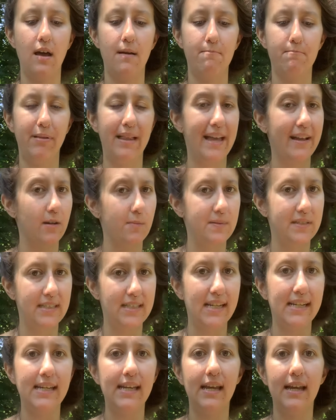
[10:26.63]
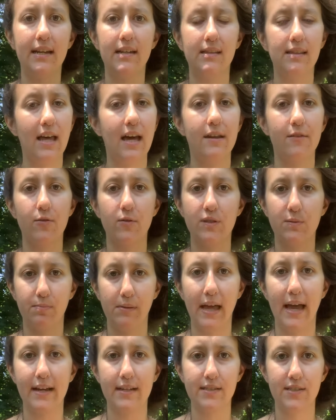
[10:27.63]
black obsidian, a lot of those
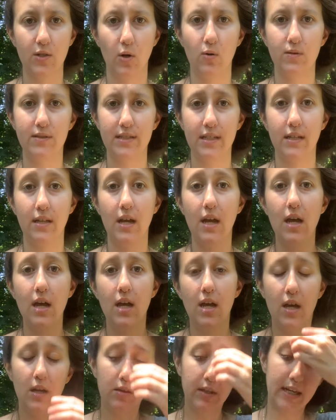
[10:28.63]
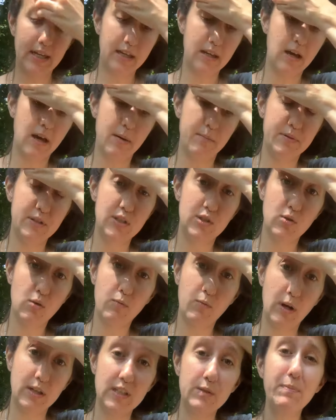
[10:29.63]
black stones that like absorb,
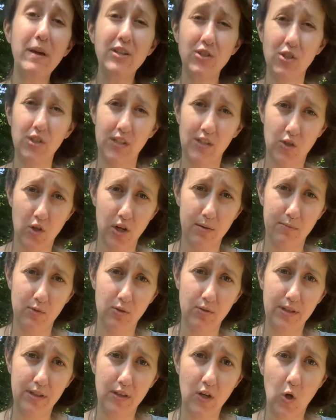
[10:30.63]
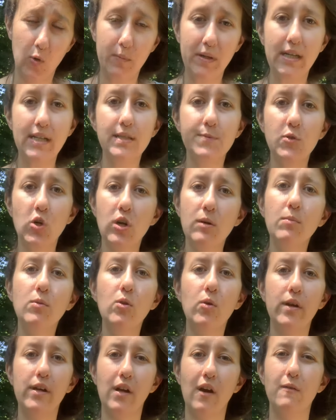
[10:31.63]
especially tourmaline though, because
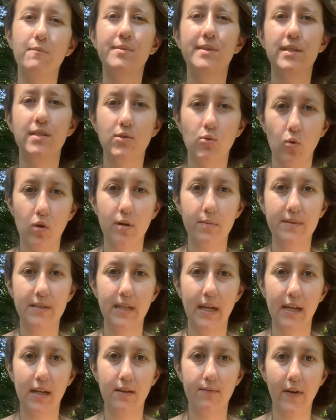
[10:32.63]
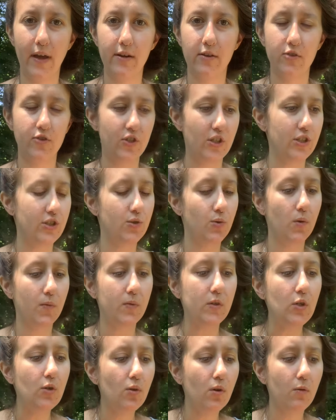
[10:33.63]
tourmaline absorbs negative energy. So if
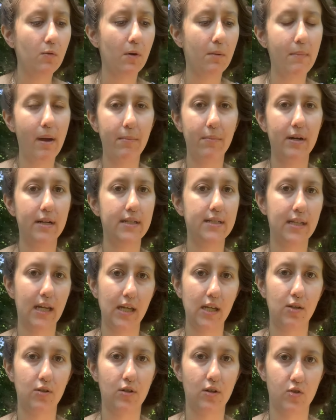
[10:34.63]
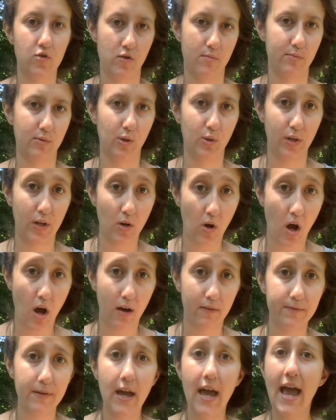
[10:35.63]
you don't remember to take your tourmaline
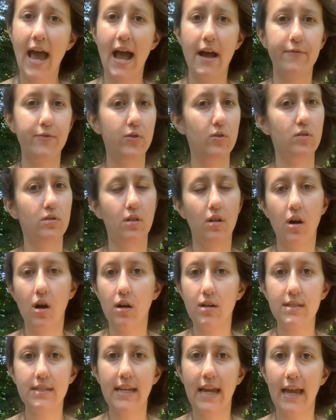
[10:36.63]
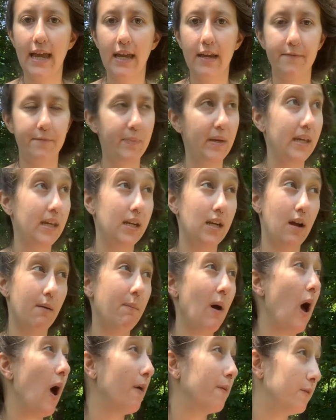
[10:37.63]
off after a long day of picking up
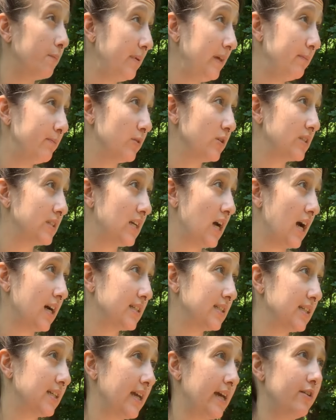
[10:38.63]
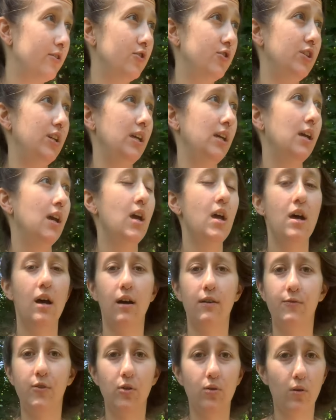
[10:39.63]
other people's toxic energy,
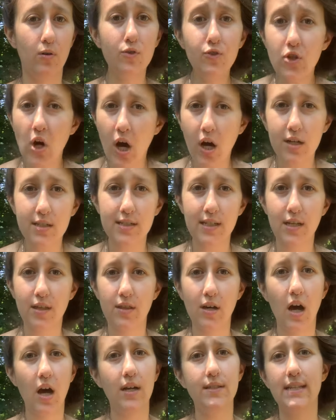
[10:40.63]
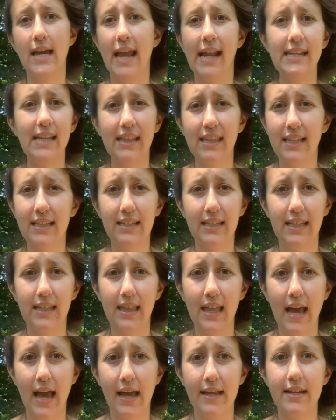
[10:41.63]
of your own toxic thoughts, anything like
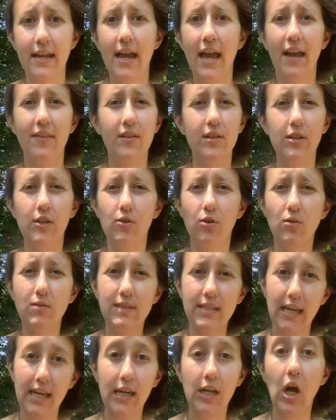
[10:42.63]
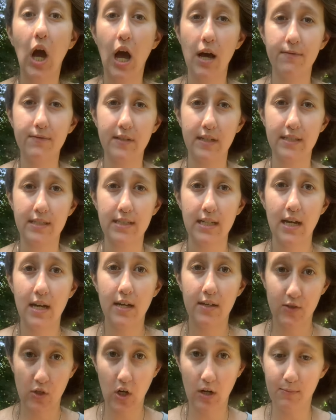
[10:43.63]
that, and then you don't take off this
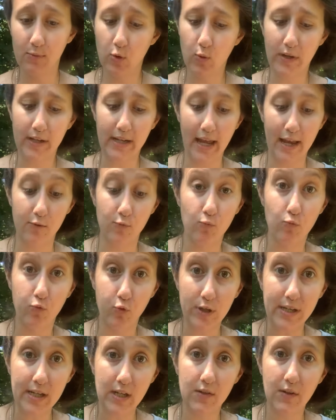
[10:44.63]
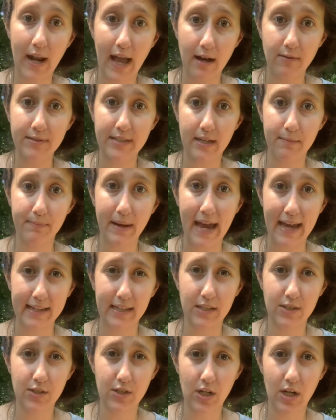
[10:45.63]
tourmaline and re-ground it back
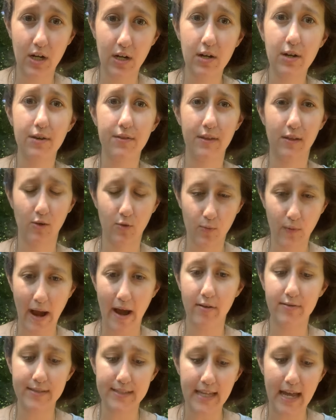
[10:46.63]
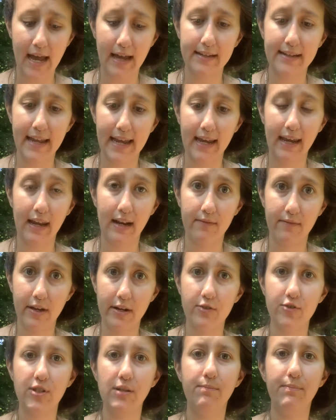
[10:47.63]
into earth and ground that negative
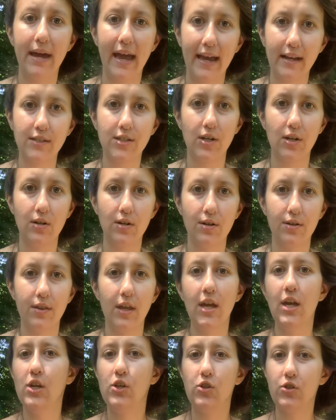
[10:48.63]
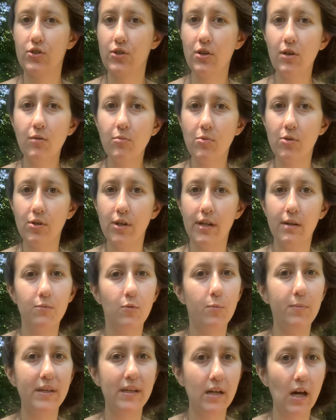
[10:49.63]
energy back to earth, your tourmaline will
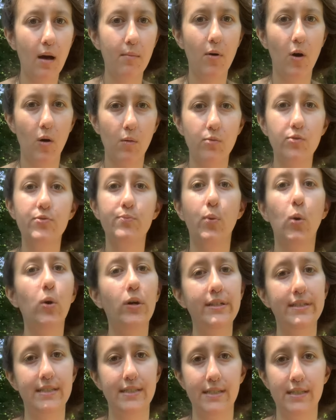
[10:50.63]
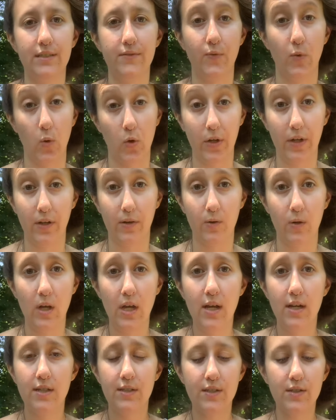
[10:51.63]
become almost poisonous for you.
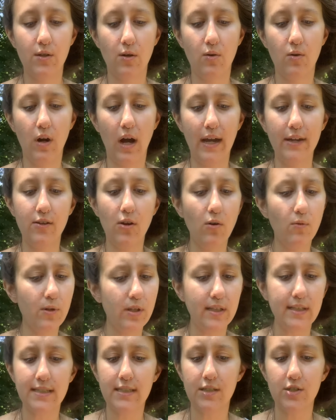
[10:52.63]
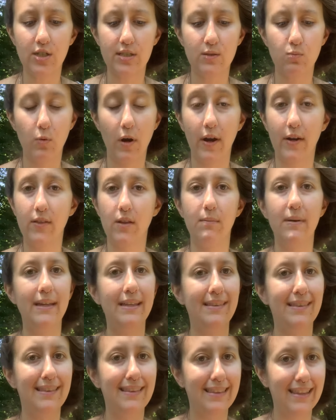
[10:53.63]
So I don't really suggest wearing them
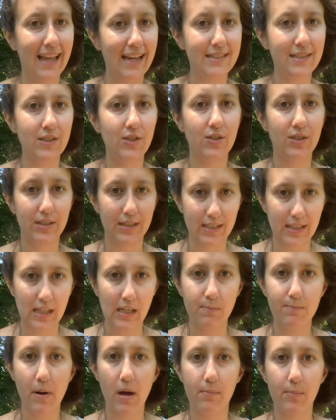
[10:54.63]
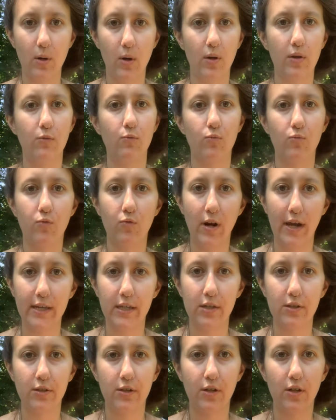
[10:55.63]
unless you're gonna keep up on a
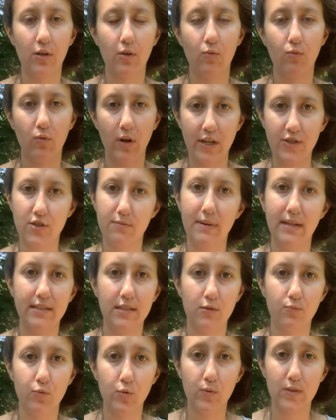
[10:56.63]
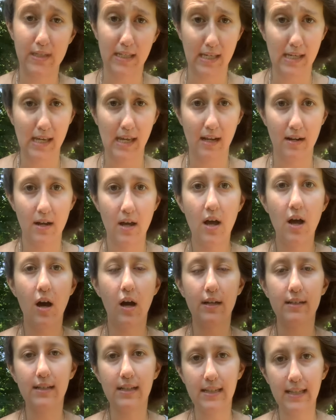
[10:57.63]
regular regimented routine
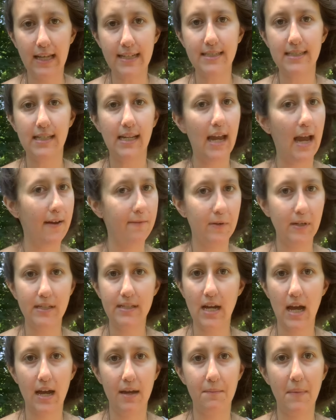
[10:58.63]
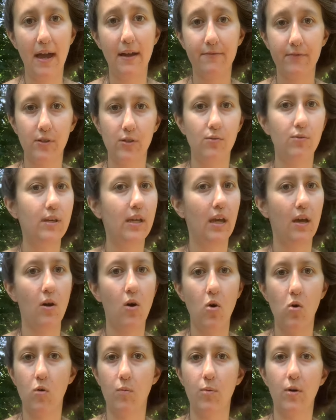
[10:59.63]
on cleansing every time after you get
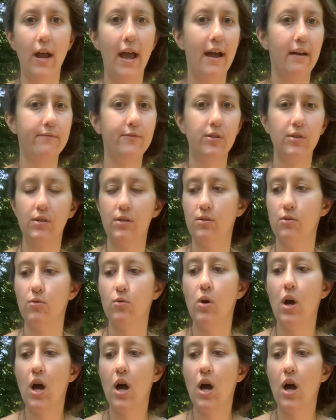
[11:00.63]
home or after you